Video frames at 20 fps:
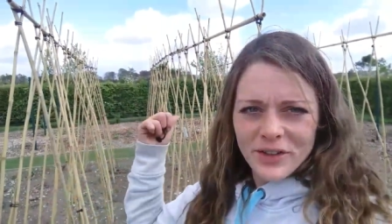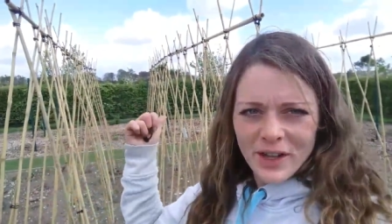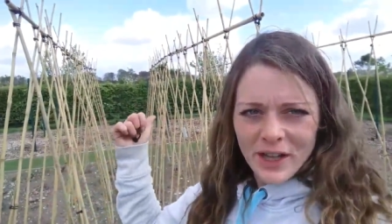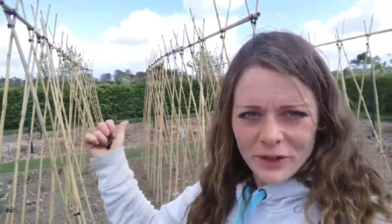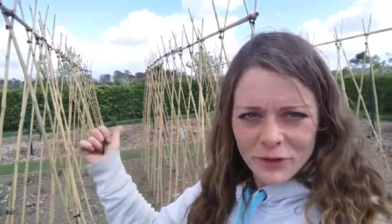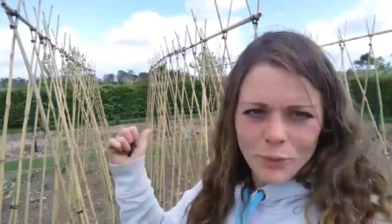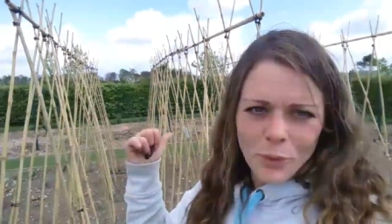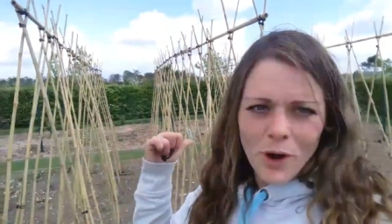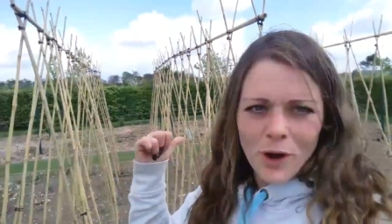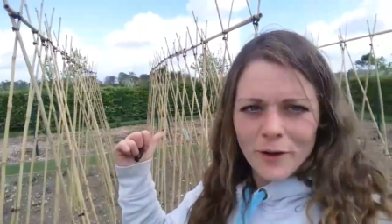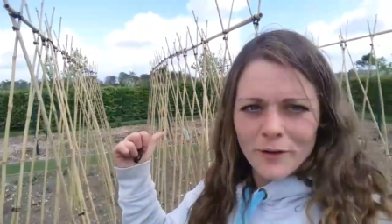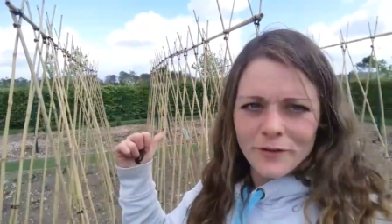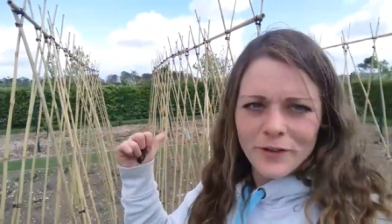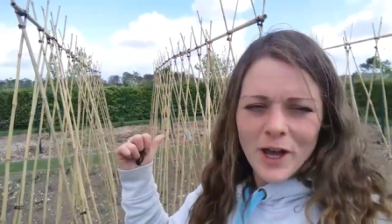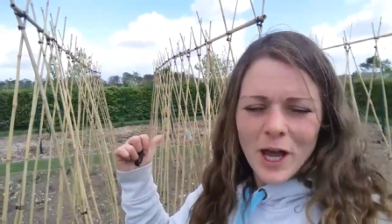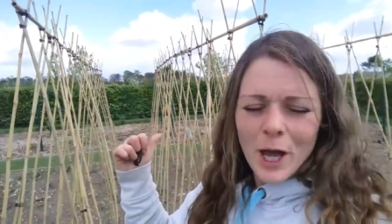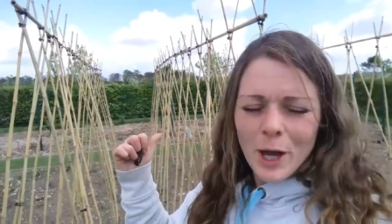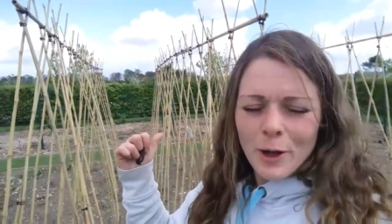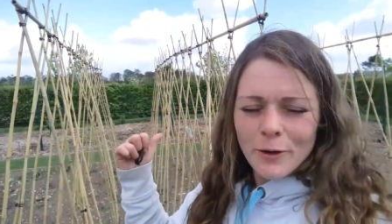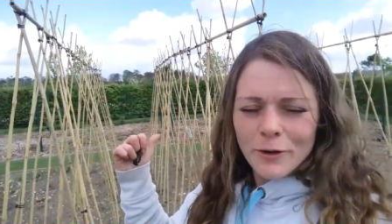so that's why
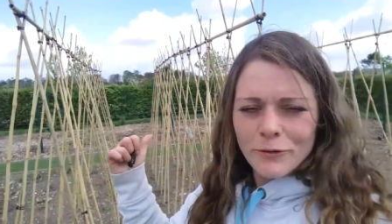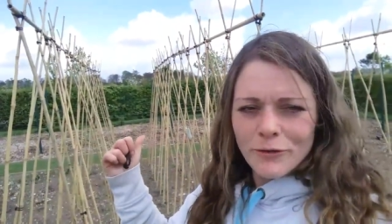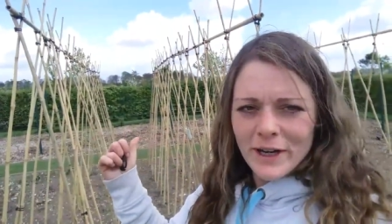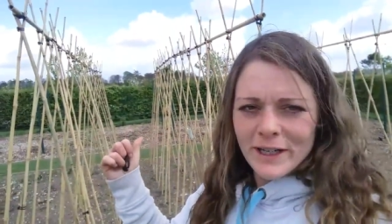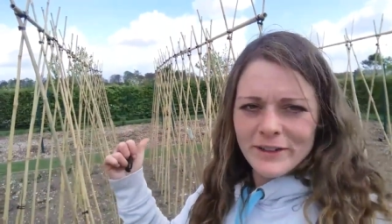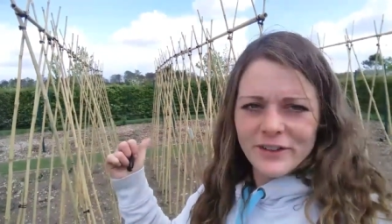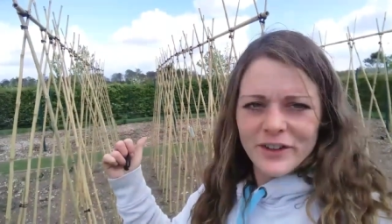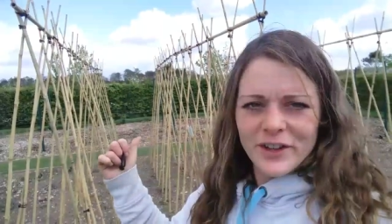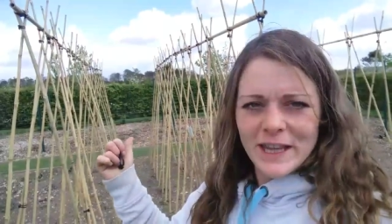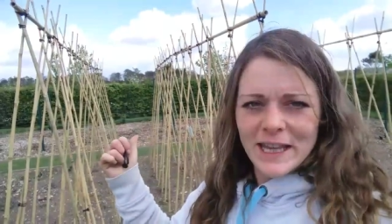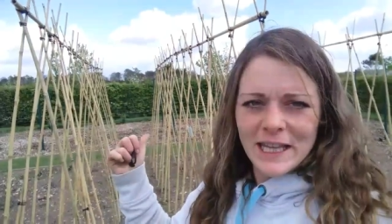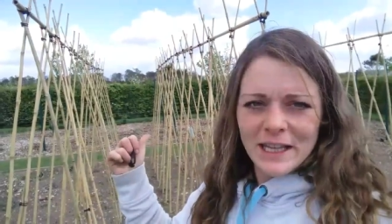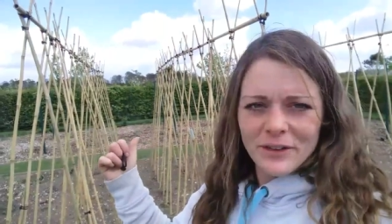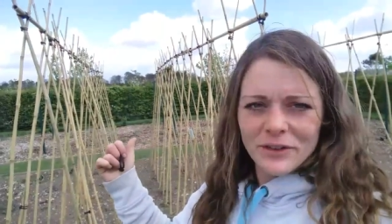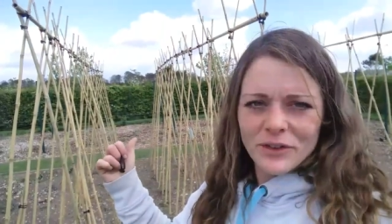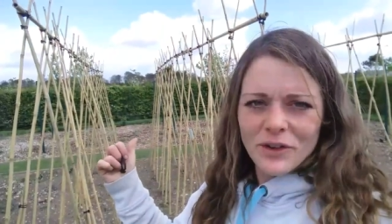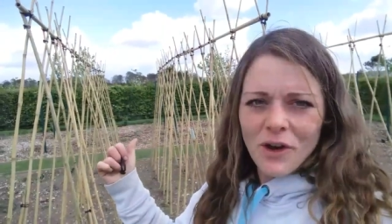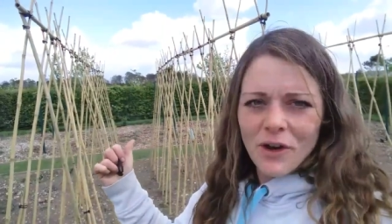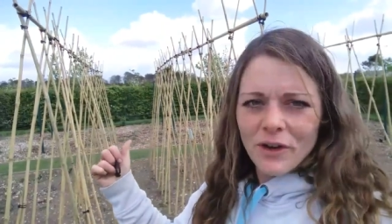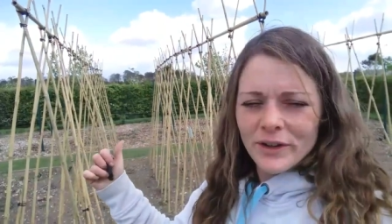I've erected
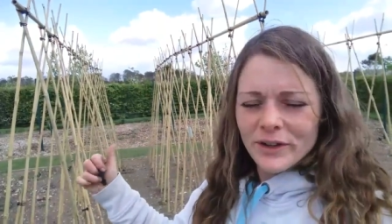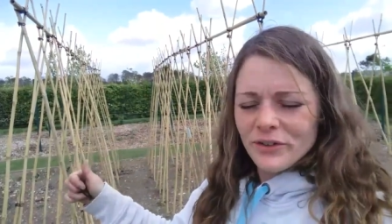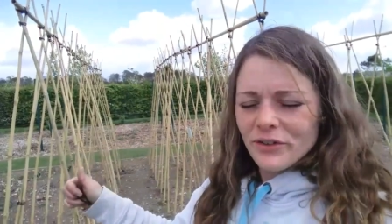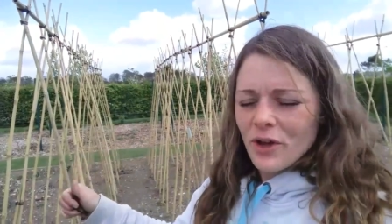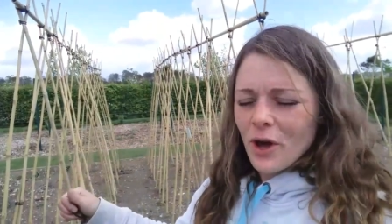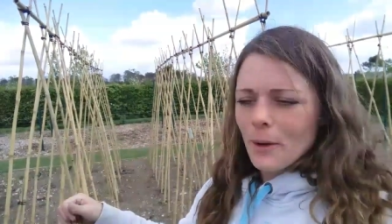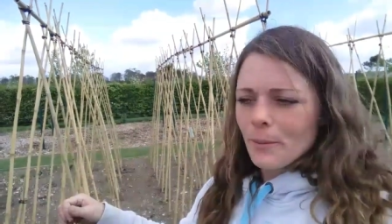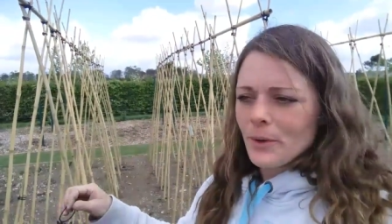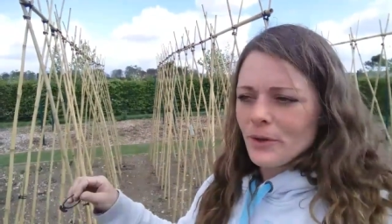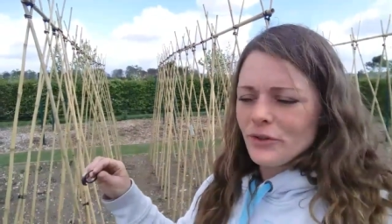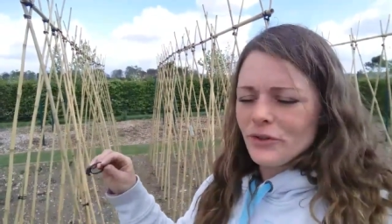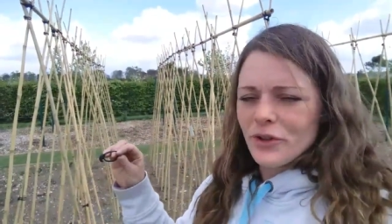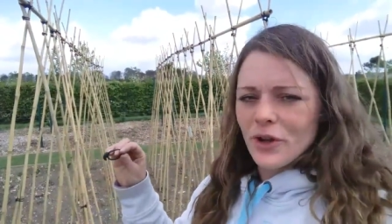these guys up.